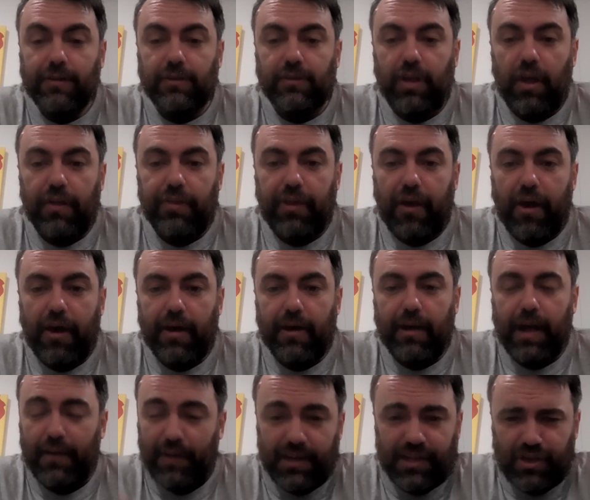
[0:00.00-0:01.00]
And
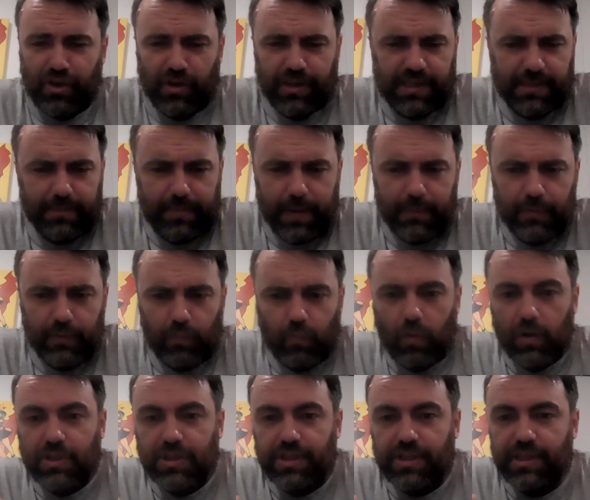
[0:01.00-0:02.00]
I actually got some people to
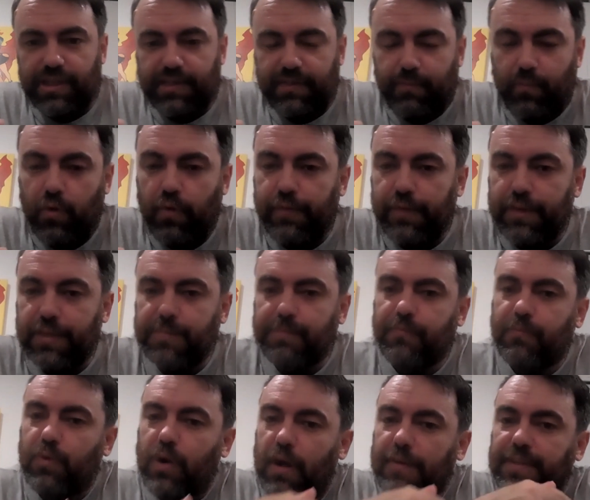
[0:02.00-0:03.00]
watch these movies
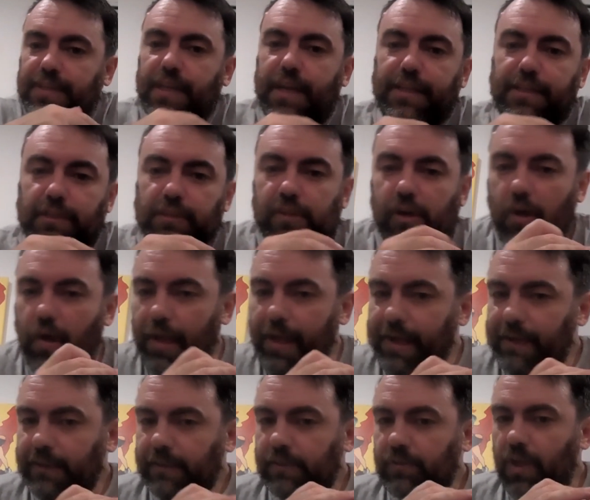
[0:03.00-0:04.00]
where I've said
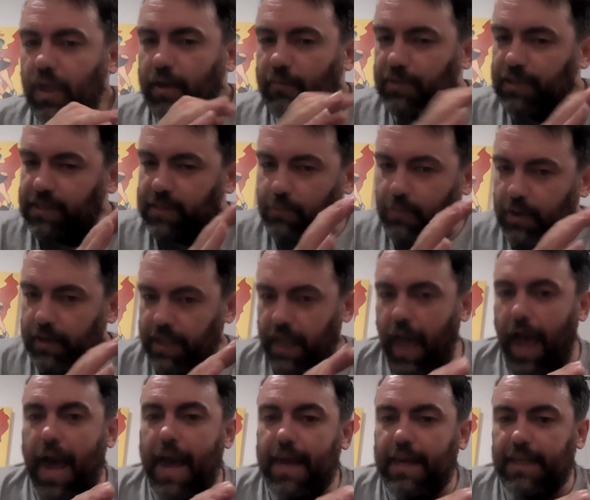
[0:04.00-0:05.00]
it was somewhere in
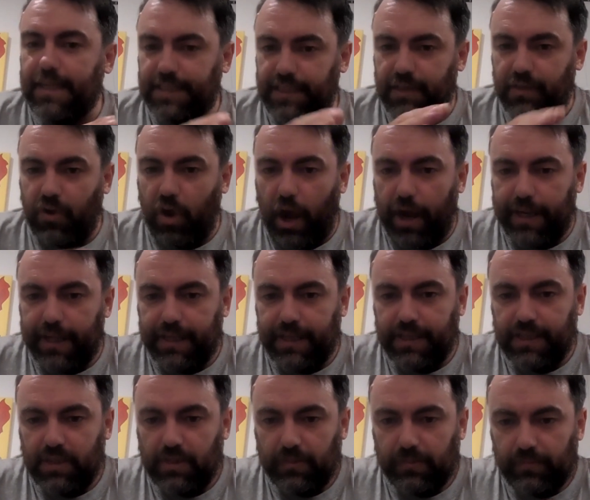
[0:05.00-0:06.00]
the 80s and
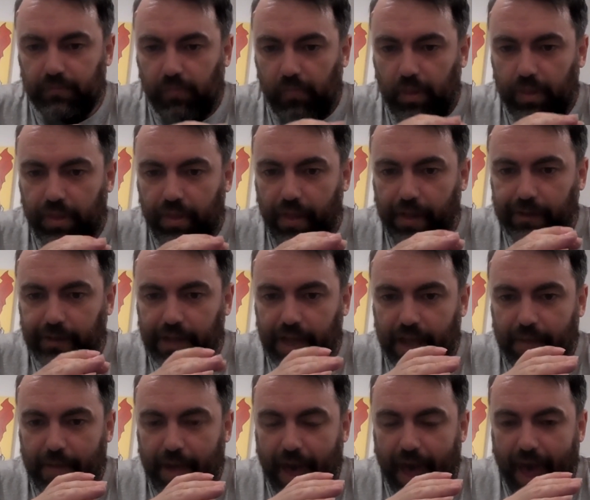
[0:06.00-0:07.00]
90s
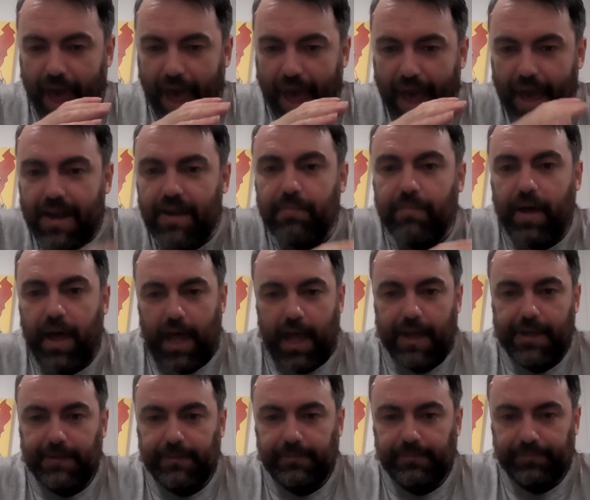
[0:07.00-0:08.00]
that
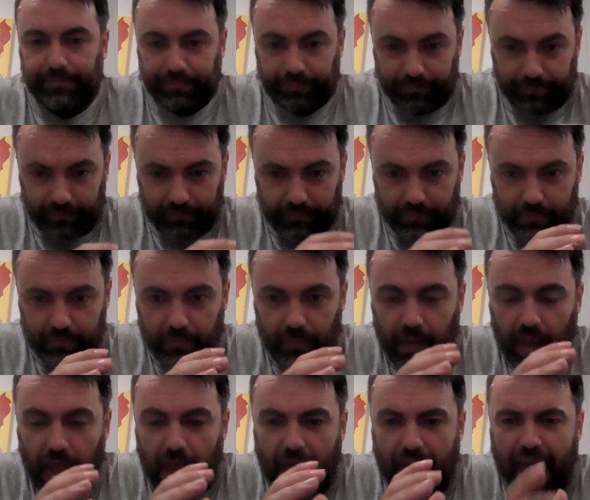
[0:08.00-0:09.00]
anime
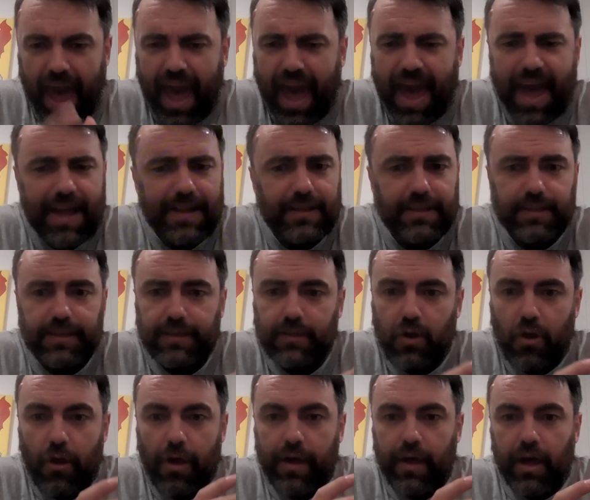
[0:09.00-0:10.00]
had
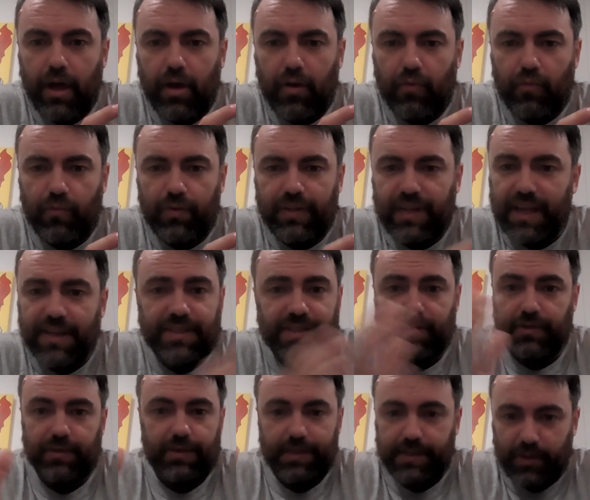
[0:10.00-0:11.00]
a
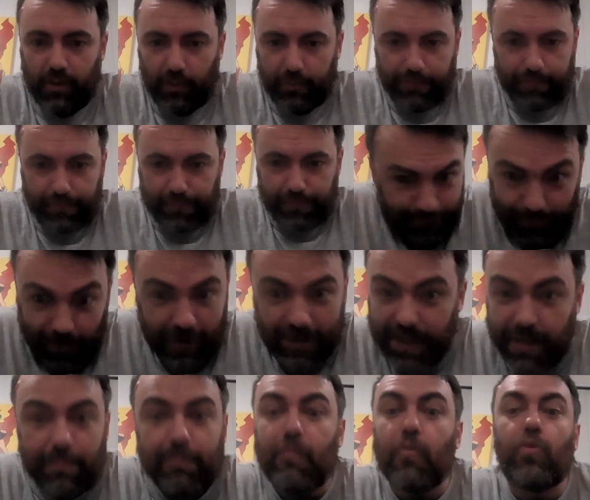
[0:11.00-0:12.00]
renaissance of
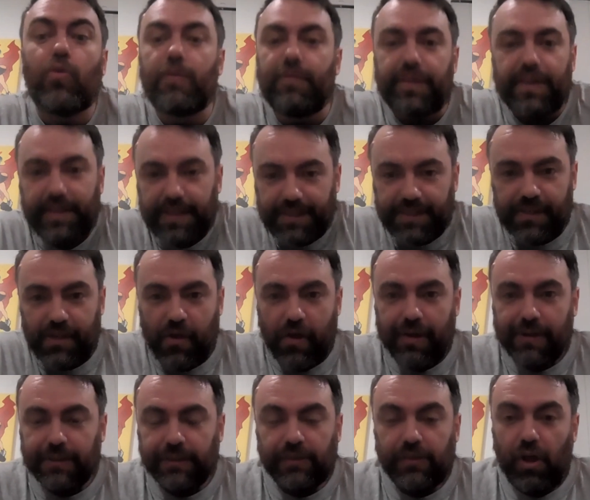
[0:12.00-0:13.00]
fucking movies
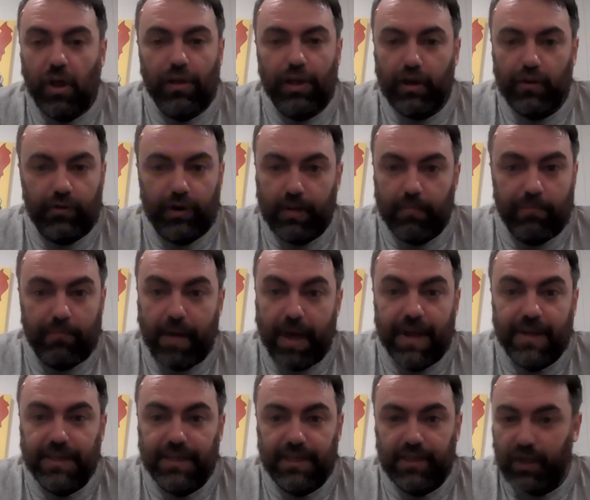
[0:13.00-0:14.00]
that were
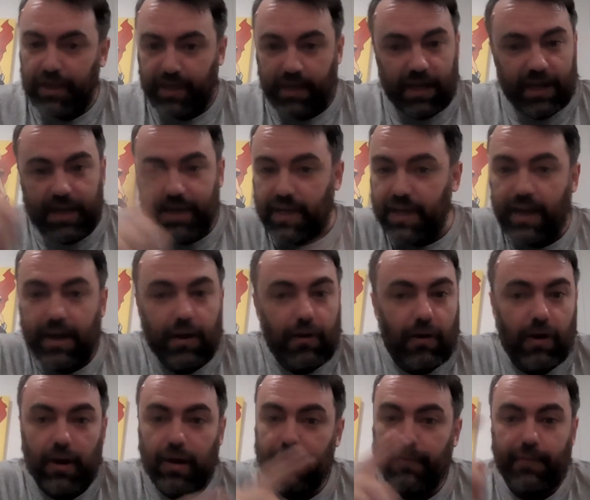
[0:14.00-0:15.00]
amazing, like
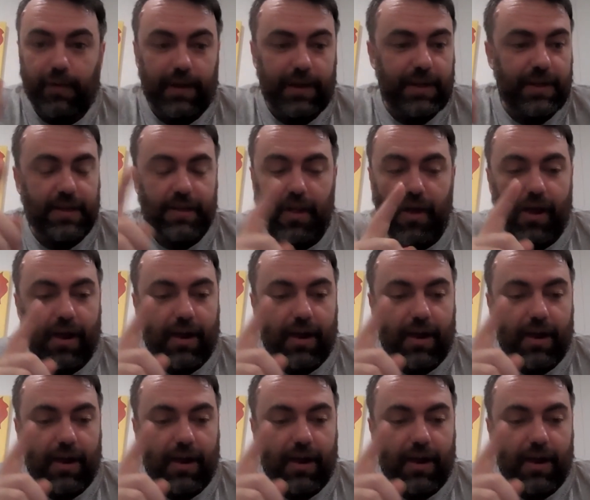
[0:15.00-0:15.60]
Akira, fucking